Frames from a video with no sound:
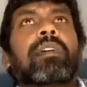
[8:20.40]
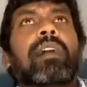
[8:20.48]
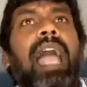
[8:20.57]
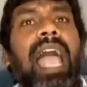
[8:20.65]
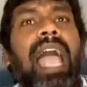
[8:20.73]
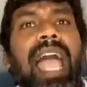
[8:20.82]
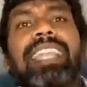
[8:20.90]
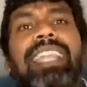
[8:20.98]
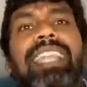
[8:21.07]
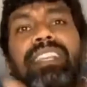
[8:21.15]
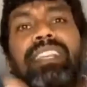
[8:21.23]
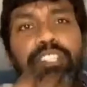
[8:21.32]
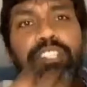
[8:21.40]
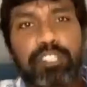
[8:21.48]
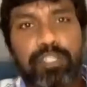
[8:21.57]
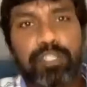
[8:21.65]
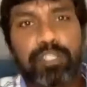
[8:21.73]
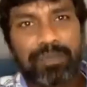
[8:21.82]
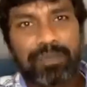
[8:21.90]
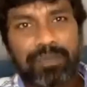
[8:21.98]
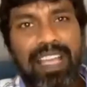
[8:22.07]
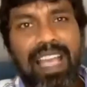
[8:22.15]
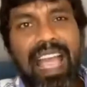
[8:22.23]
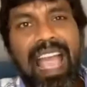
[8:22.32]
add English to it.
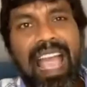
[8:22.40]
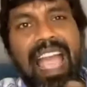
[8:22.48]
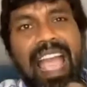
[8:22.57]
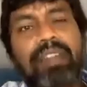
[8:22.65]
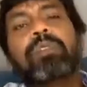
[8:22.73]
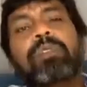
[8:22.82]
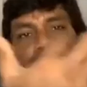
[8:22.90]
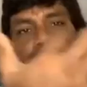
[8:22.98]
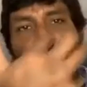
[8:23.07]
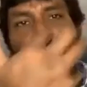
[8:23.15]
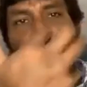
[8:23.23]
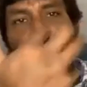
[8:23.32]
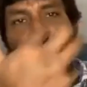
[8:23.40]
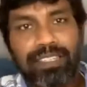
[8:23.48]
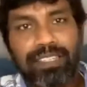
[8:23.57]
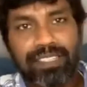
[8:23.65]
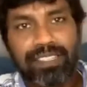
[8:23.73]
Add worship and English to it.